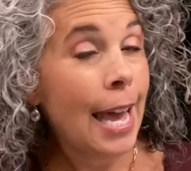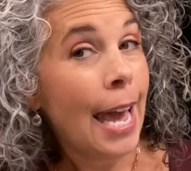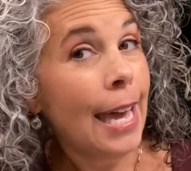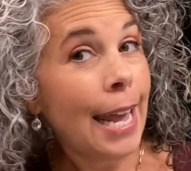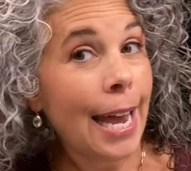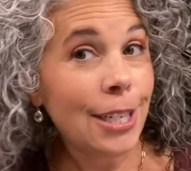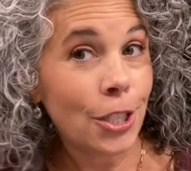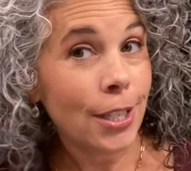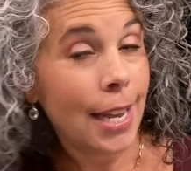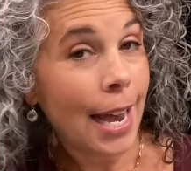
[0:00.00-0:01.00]
And
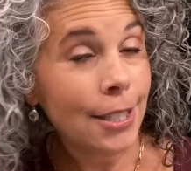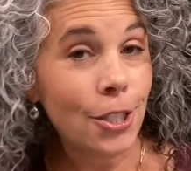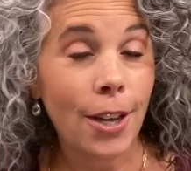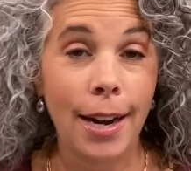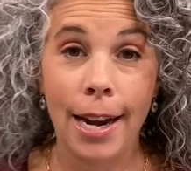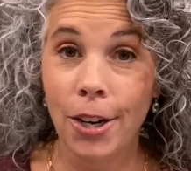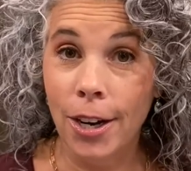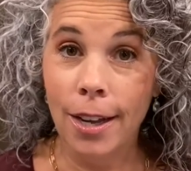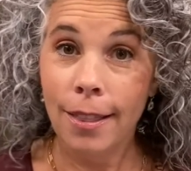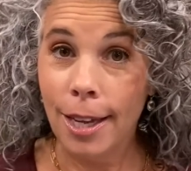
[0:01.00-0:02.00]
actually, I just got a
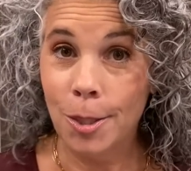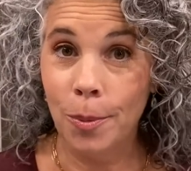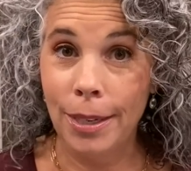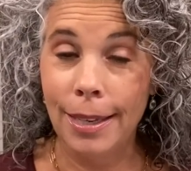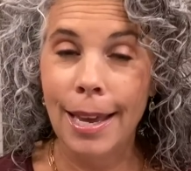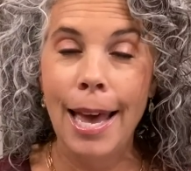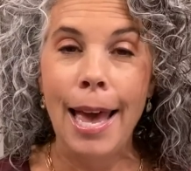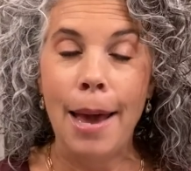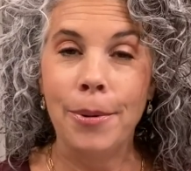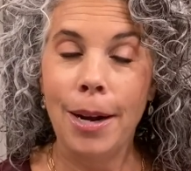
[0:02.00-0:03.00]
haircut last week.
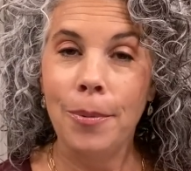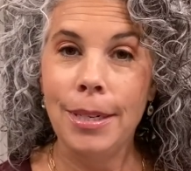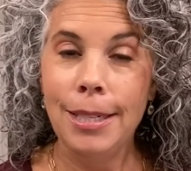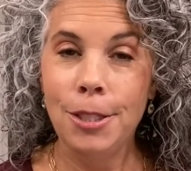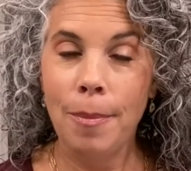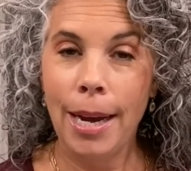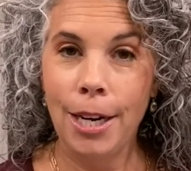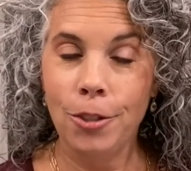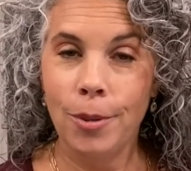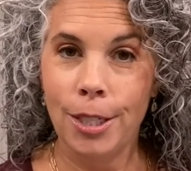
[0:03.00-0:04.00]
And when I went into my
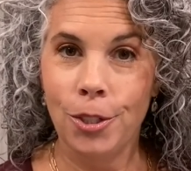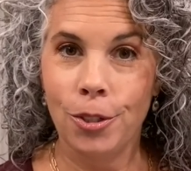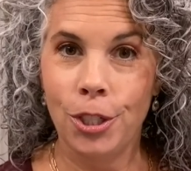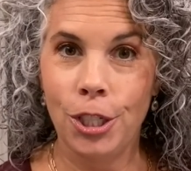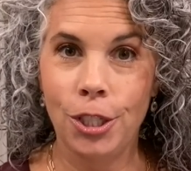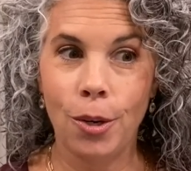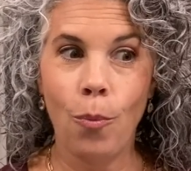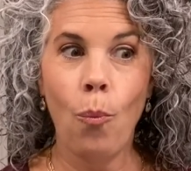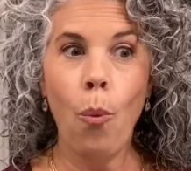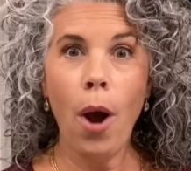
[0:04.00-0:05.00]
hairdresser, she
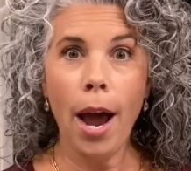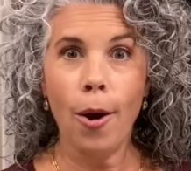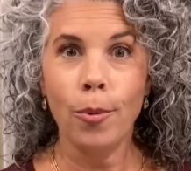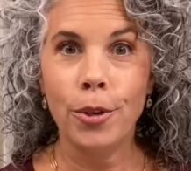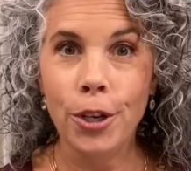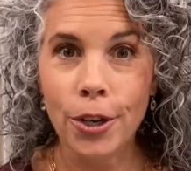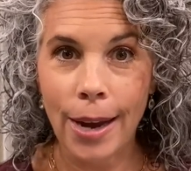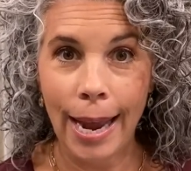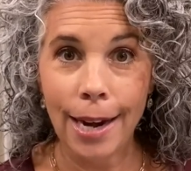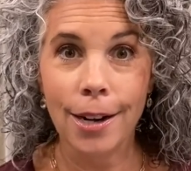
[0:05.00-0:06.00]
said, Whoa, your
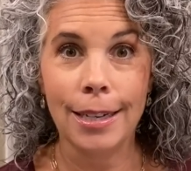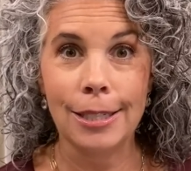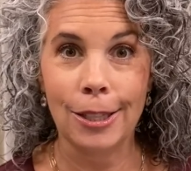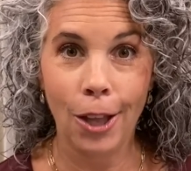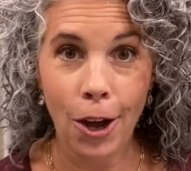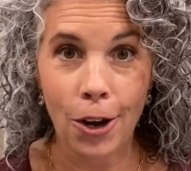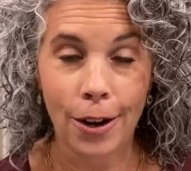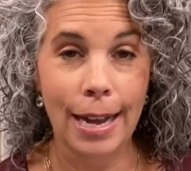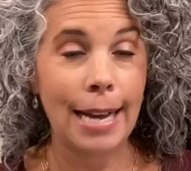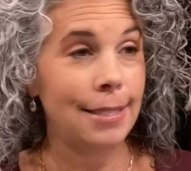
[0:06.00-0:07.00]
hair is long.
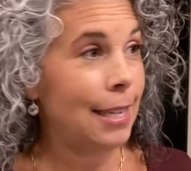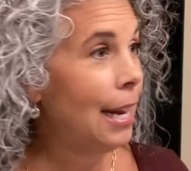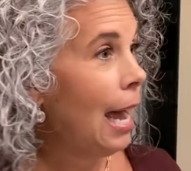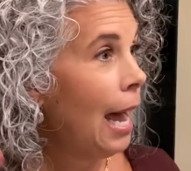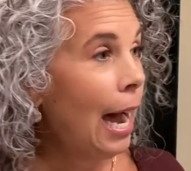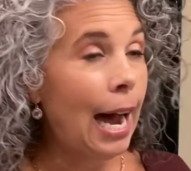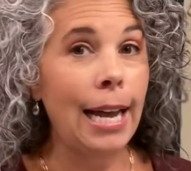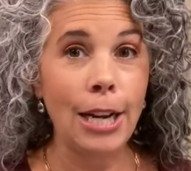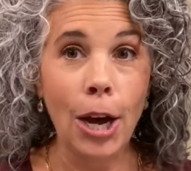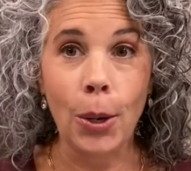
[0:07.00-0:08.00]
I said, I
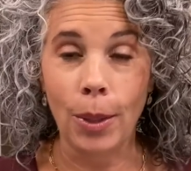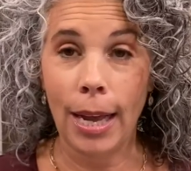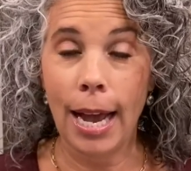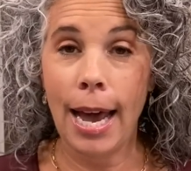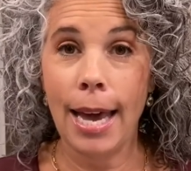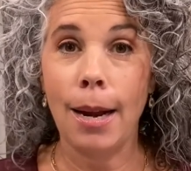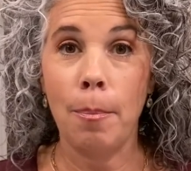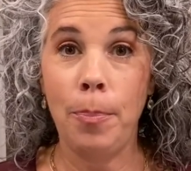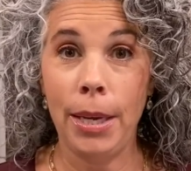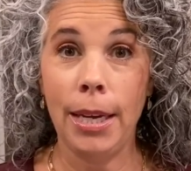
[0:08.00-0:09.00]
know, like I had a
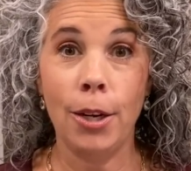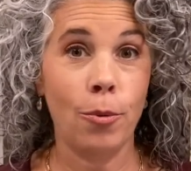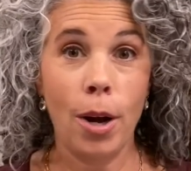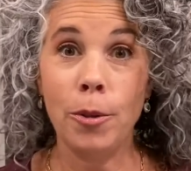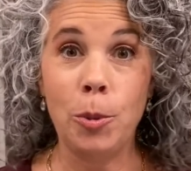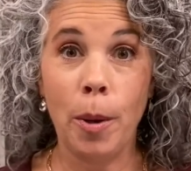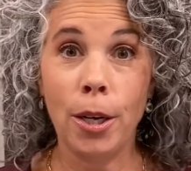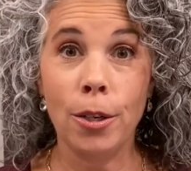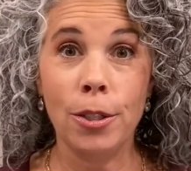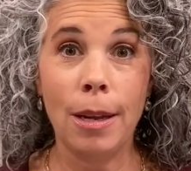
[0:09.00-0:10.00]
big growth spurt
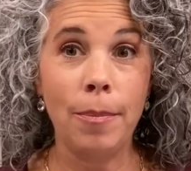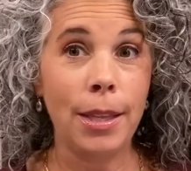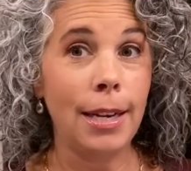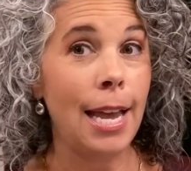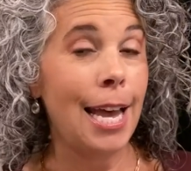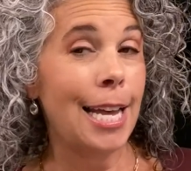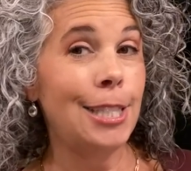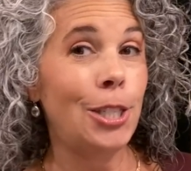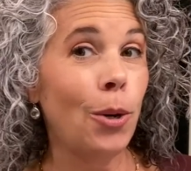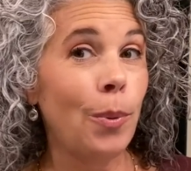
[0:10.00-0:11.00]
or something. And
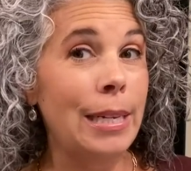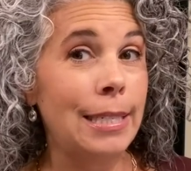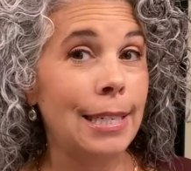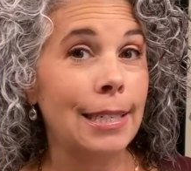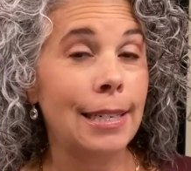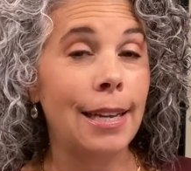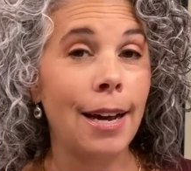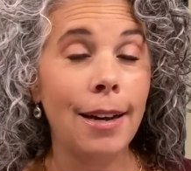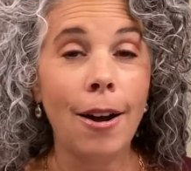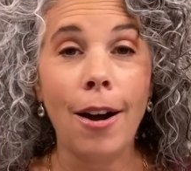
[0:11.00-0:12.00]
so we did
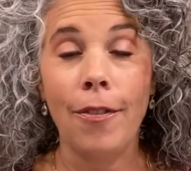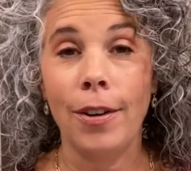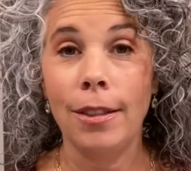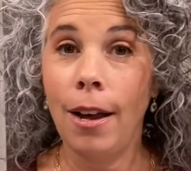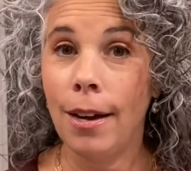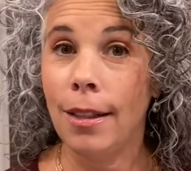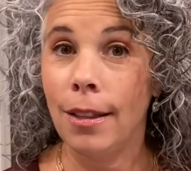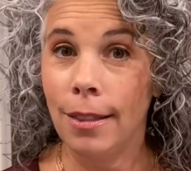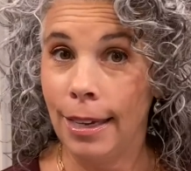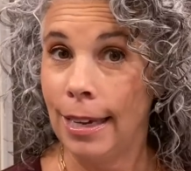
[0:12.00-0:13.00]
cut off a lot of the
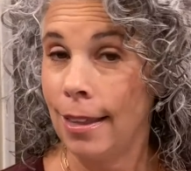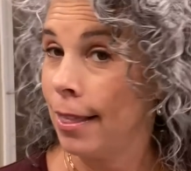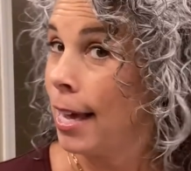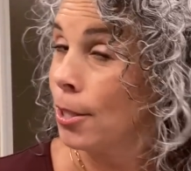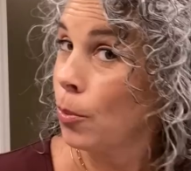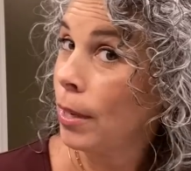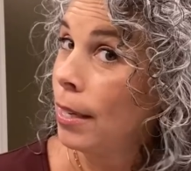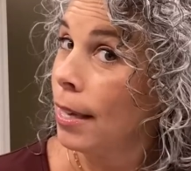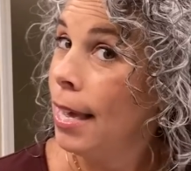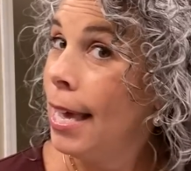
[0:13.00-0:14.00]
length last
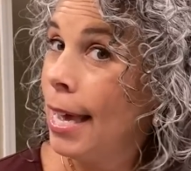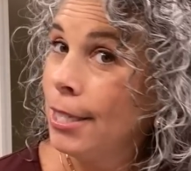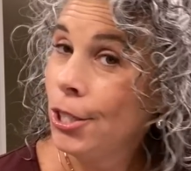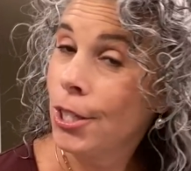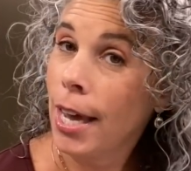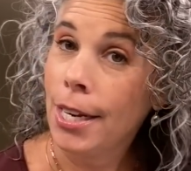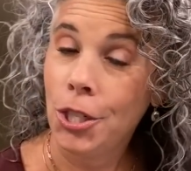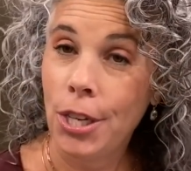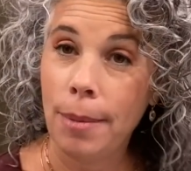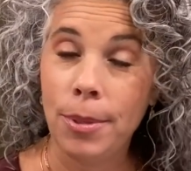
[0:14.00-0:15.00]
week and just kind of
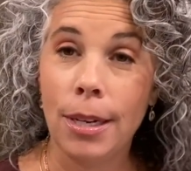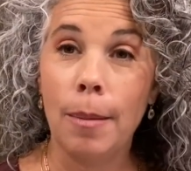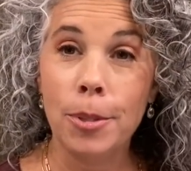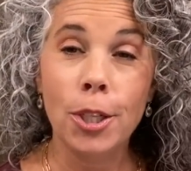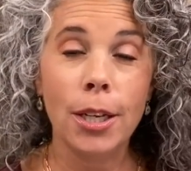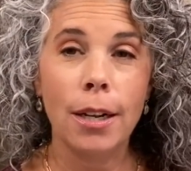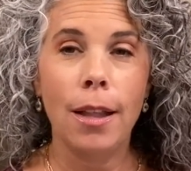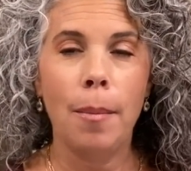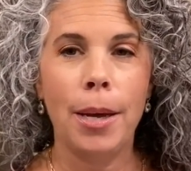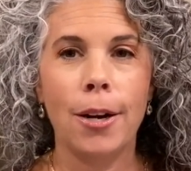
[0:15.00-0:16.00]
shaped it up. It's looking a
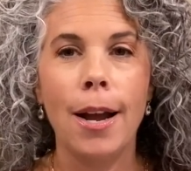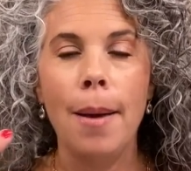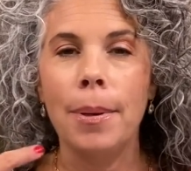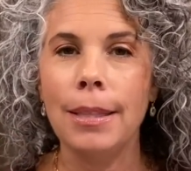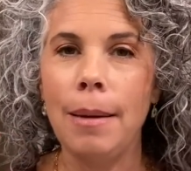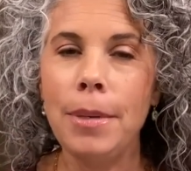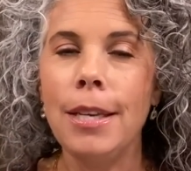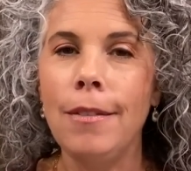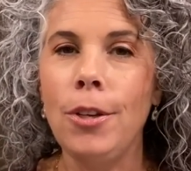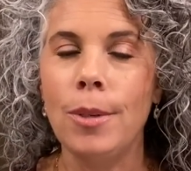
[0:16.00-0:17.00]
lot better, but let me
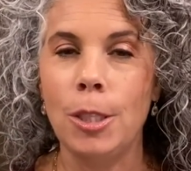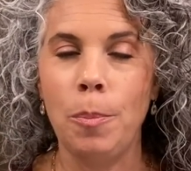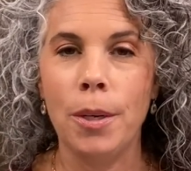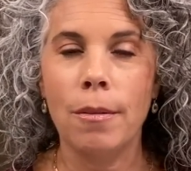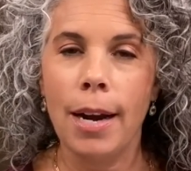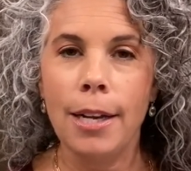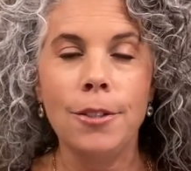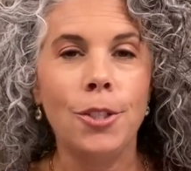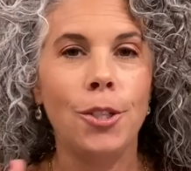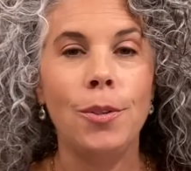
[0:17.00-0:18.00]
give you a spin around
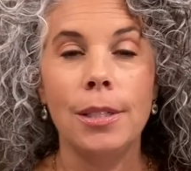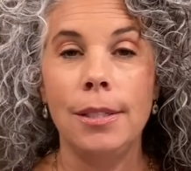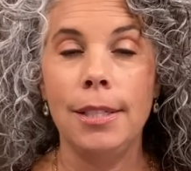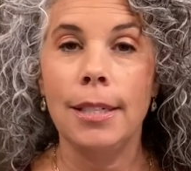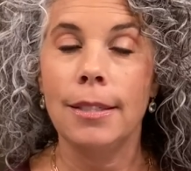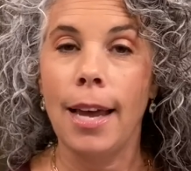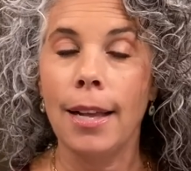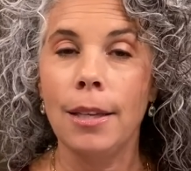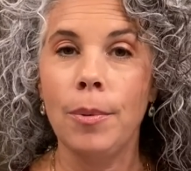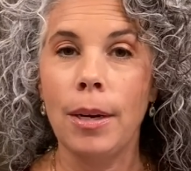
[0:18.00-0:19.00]
so you can see
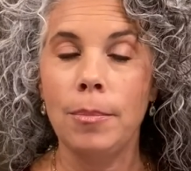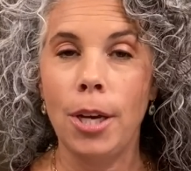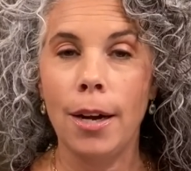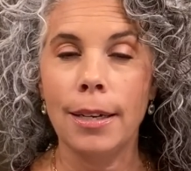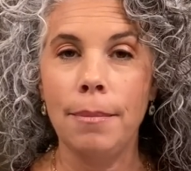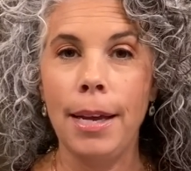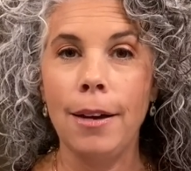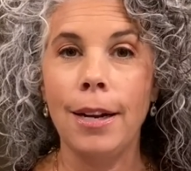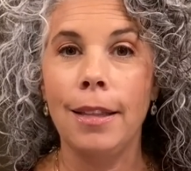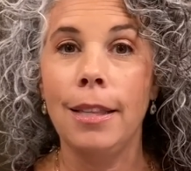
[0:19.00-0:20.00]
exactly what I'm talking
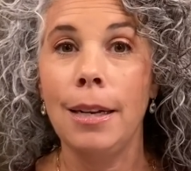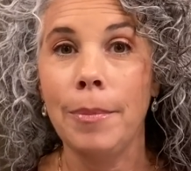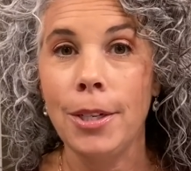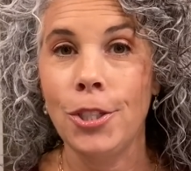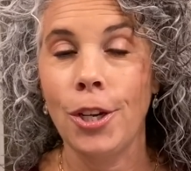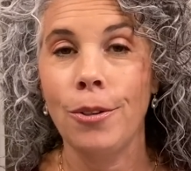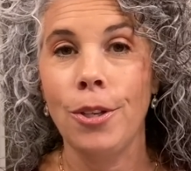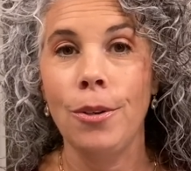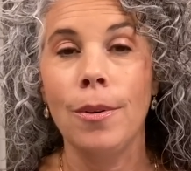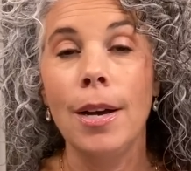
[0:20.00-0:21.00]
about. And then I'm going to show
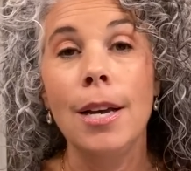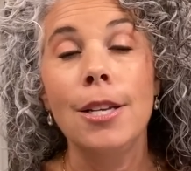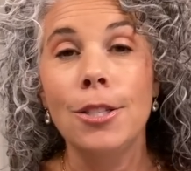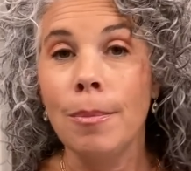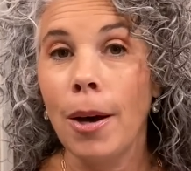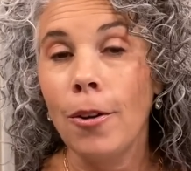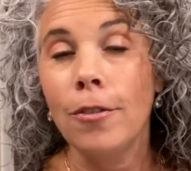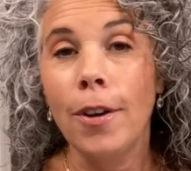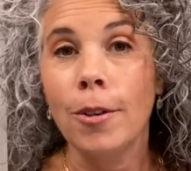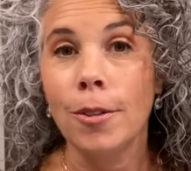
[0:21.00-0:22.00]
you some
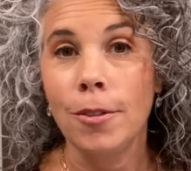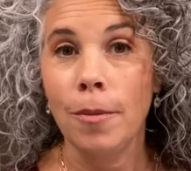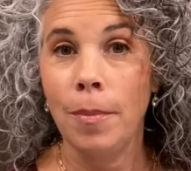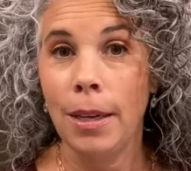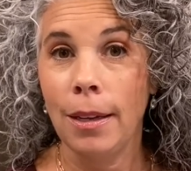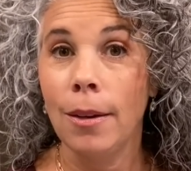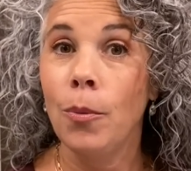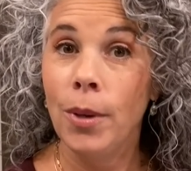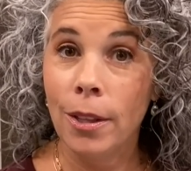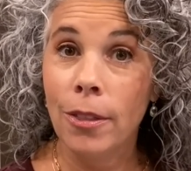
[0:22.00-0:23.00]
old photos of me
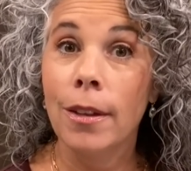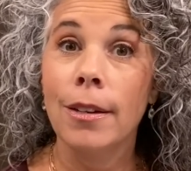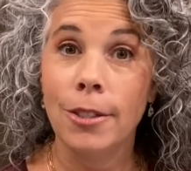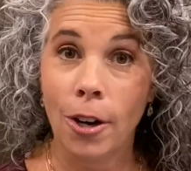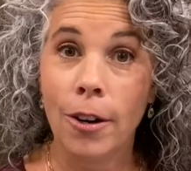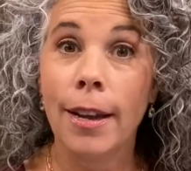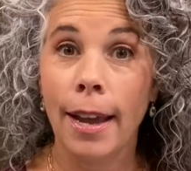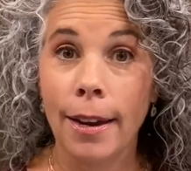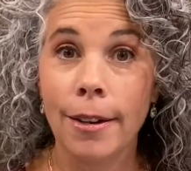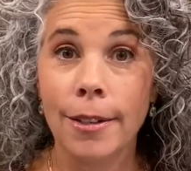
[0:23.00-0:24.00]
with dark
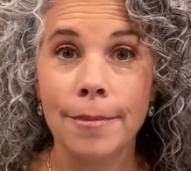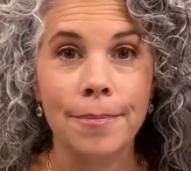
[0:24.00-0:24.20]
hair.